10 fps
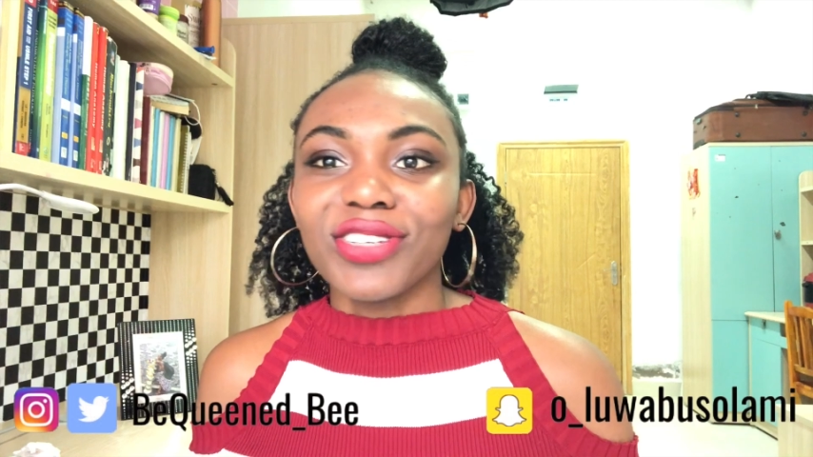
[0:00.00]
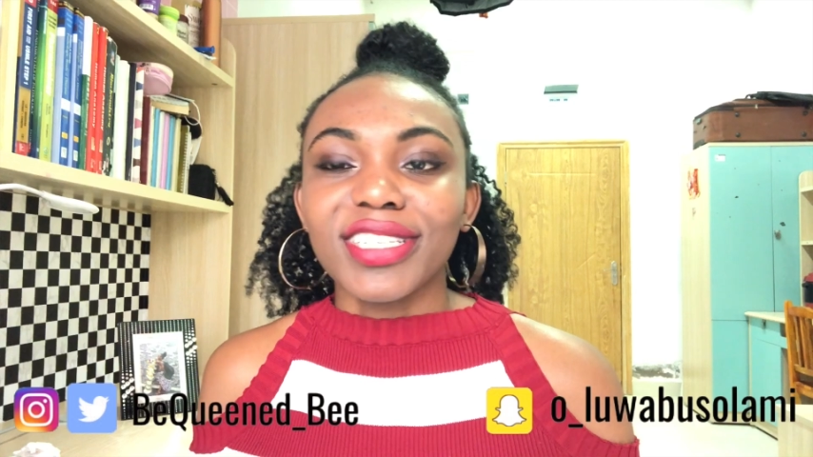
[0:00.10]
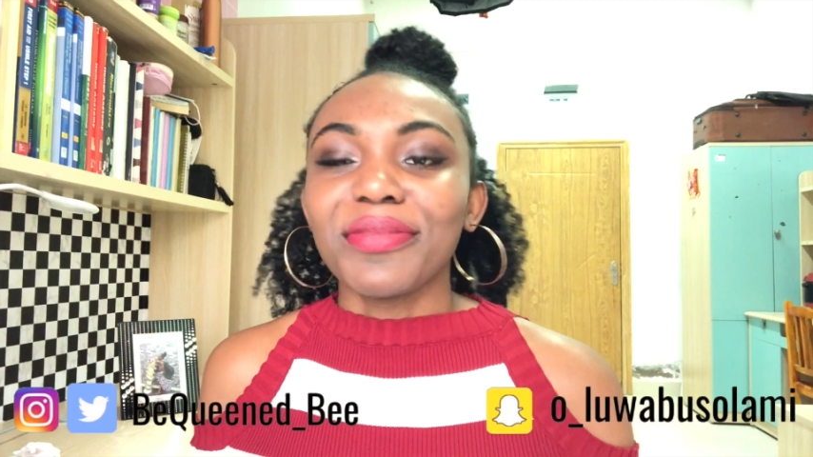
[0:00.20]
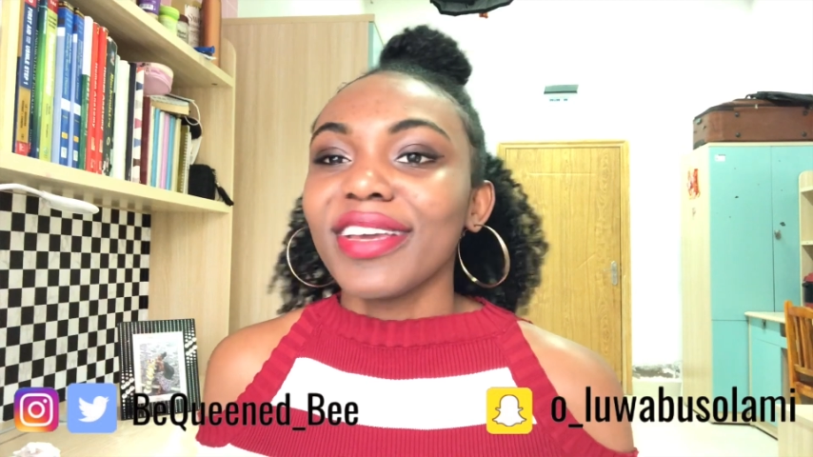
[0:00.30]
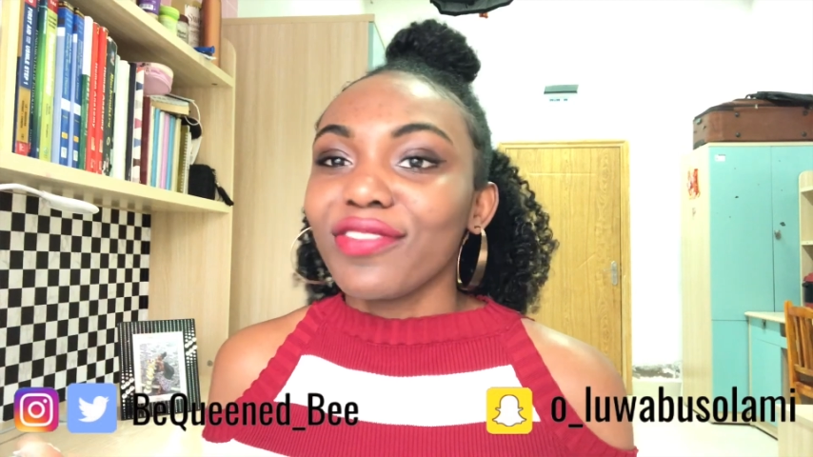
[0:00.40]

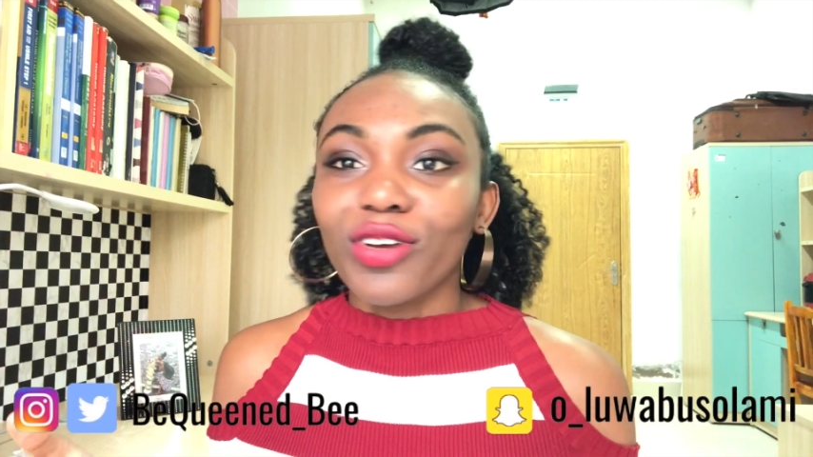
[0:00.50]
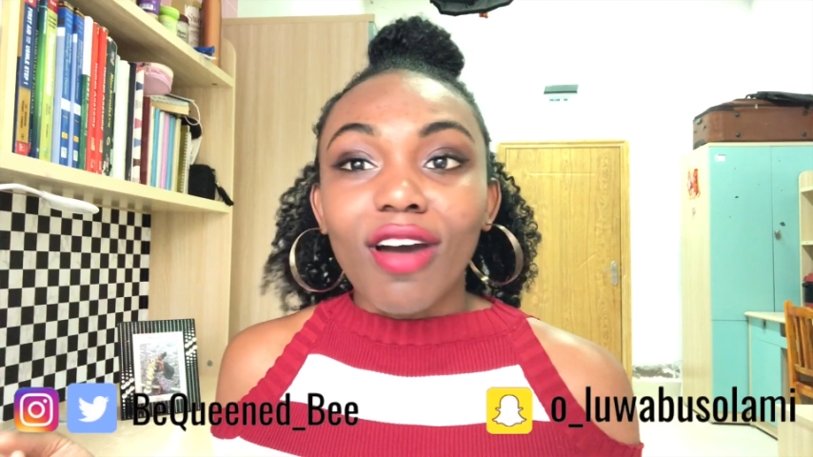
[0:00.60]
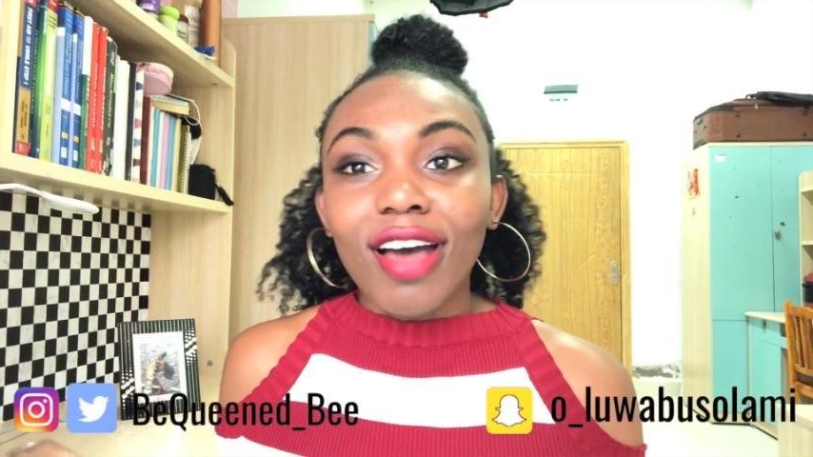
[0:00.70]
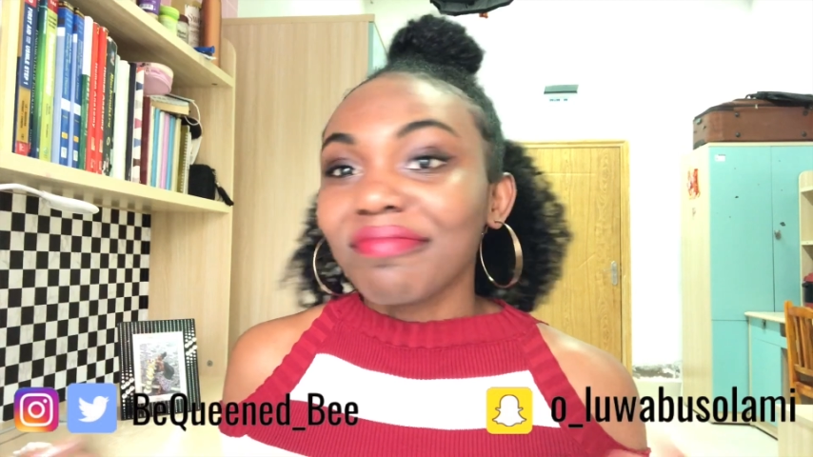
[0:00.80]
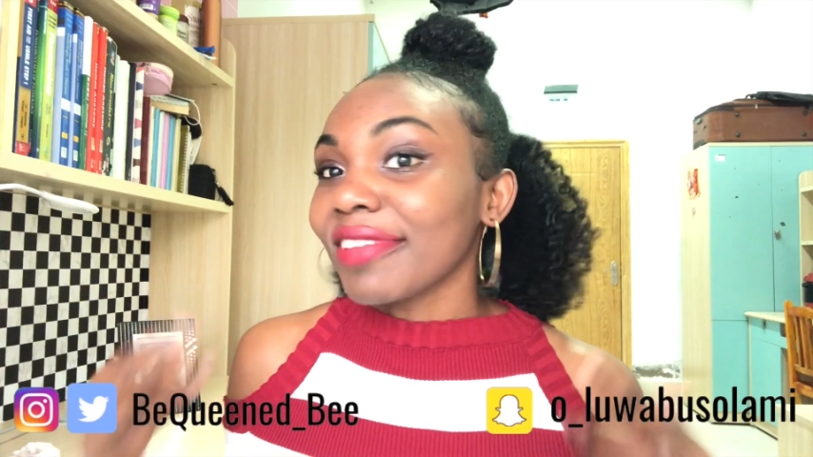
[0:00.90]
interested, but if you
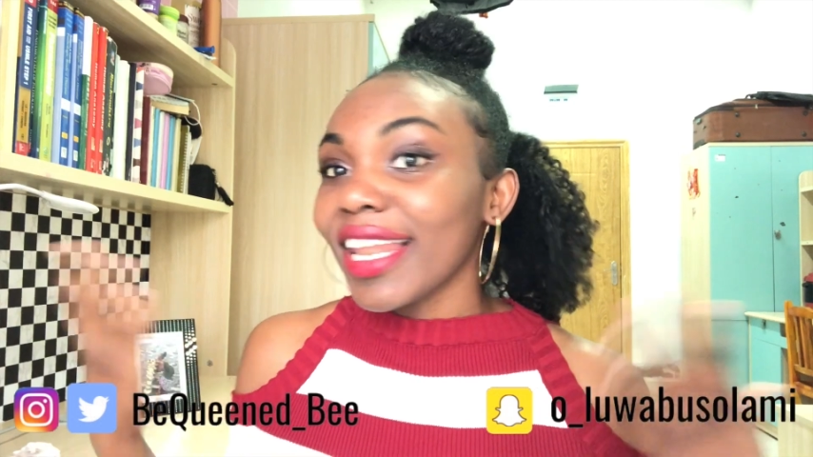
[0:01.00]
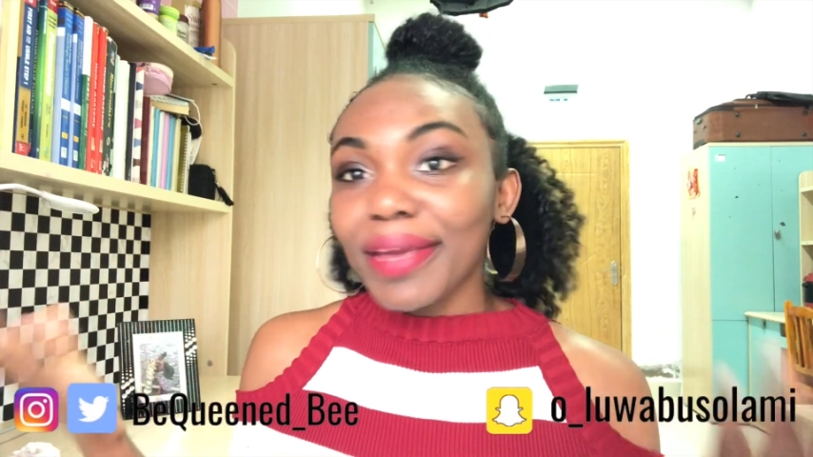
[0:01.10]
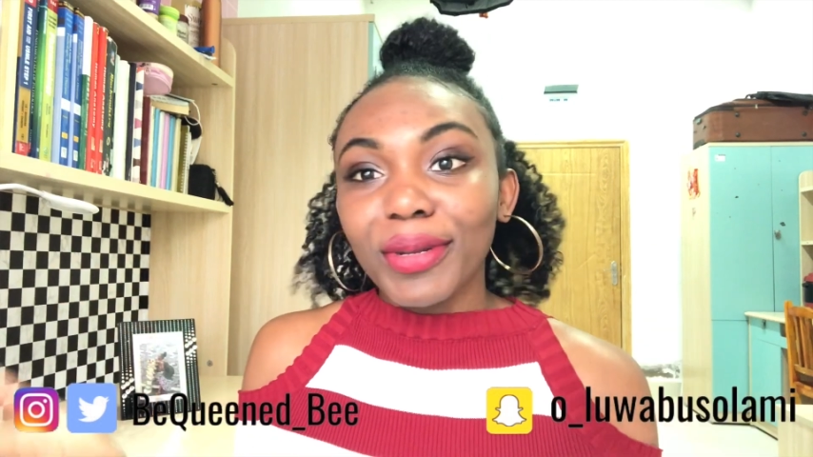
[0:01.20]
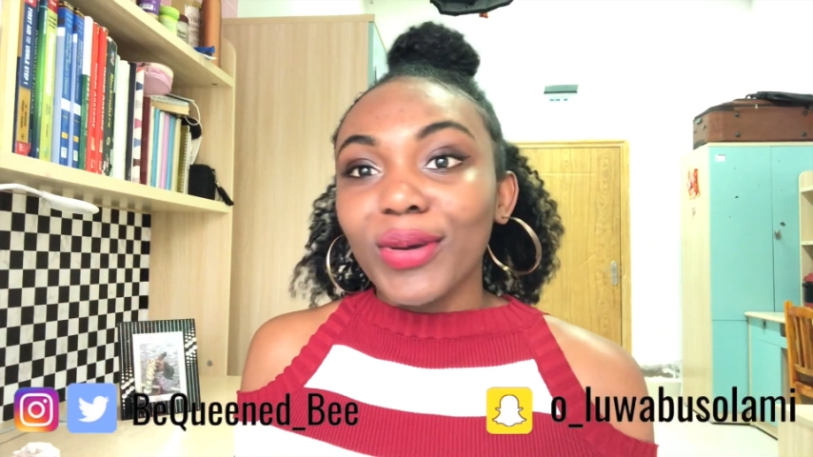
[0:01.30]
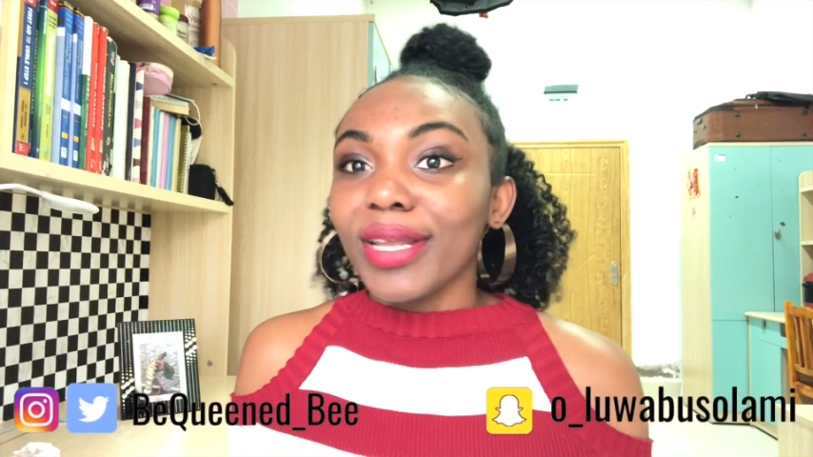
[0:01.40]
are,
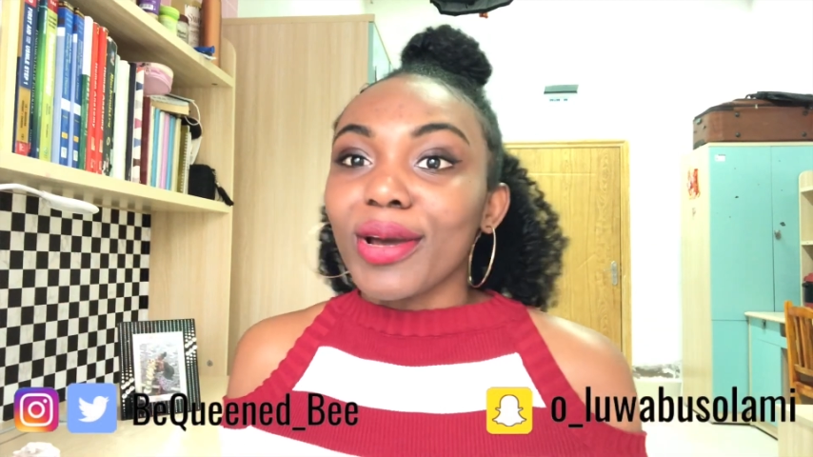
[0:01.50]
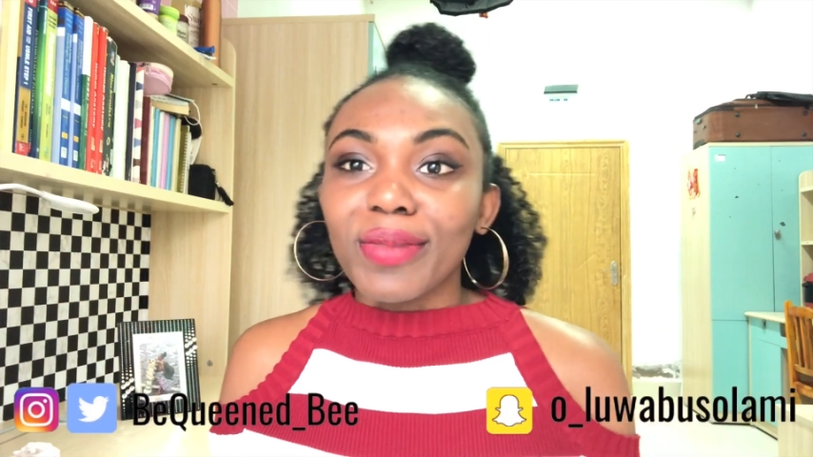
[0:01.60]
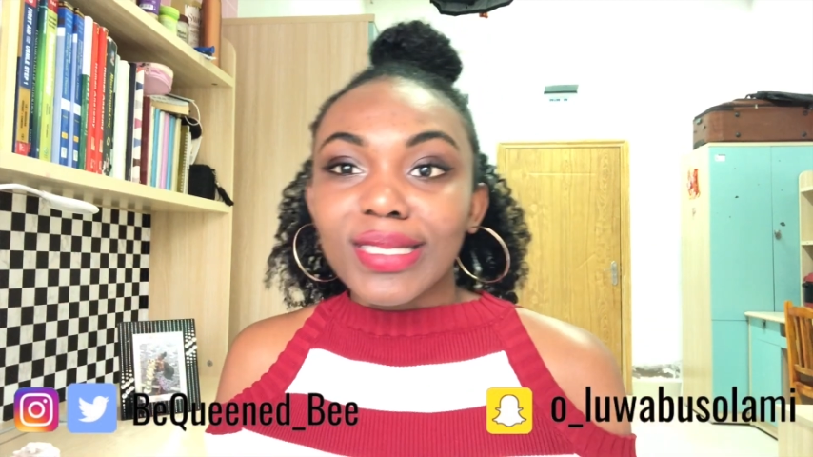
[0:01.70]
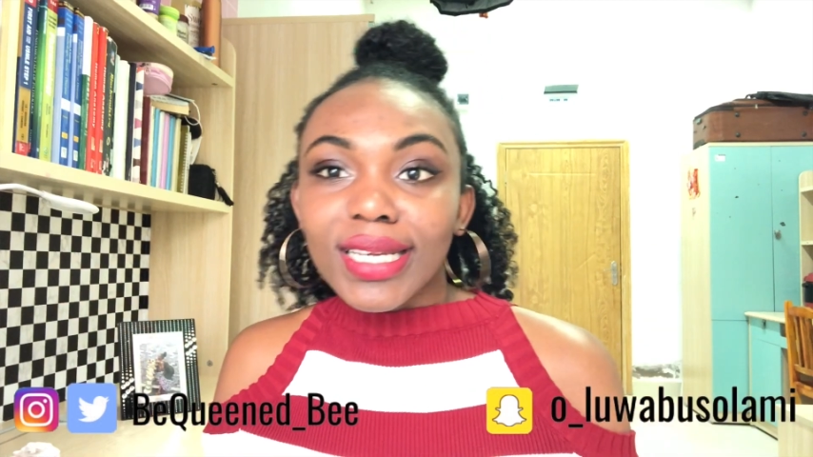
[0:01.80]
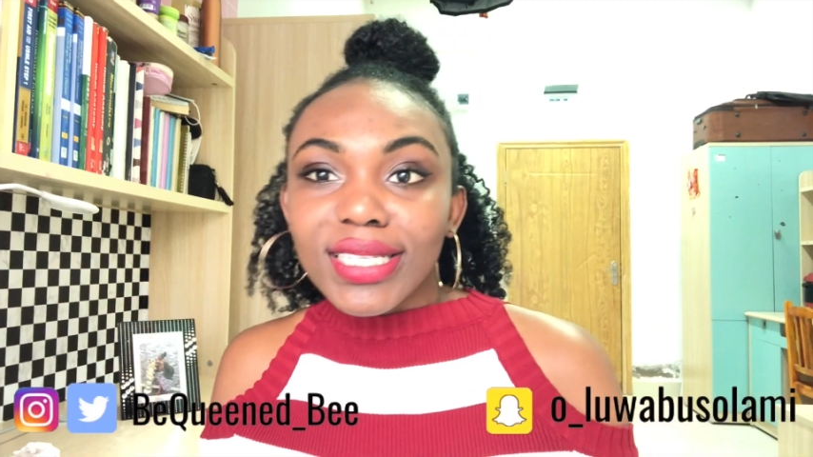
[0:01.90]
let me know in the
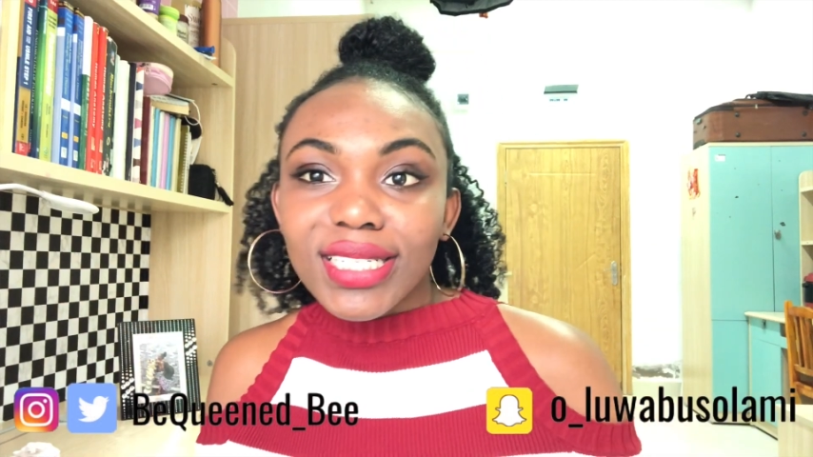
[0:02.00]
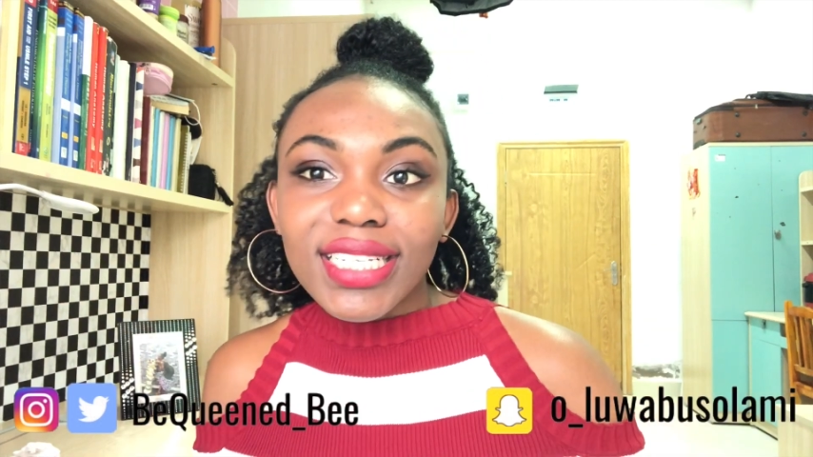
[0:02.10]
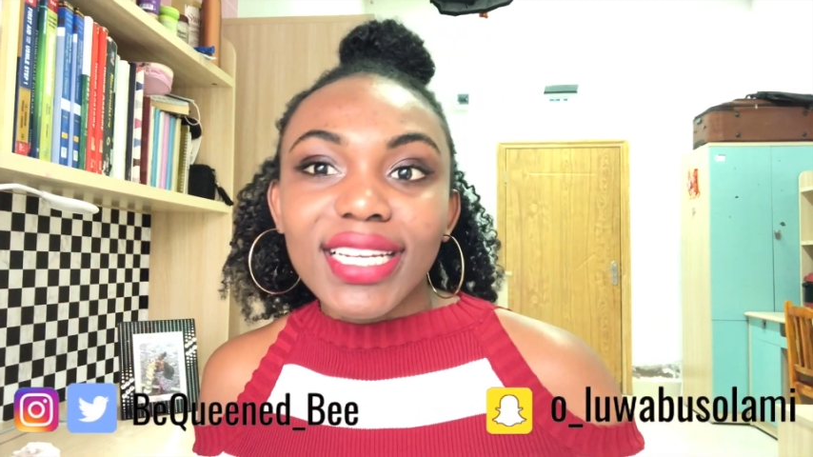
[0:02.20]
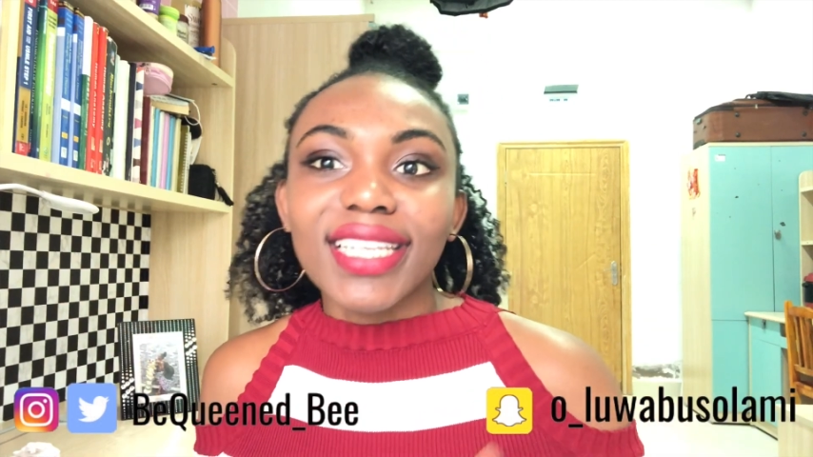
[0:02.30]
comment section.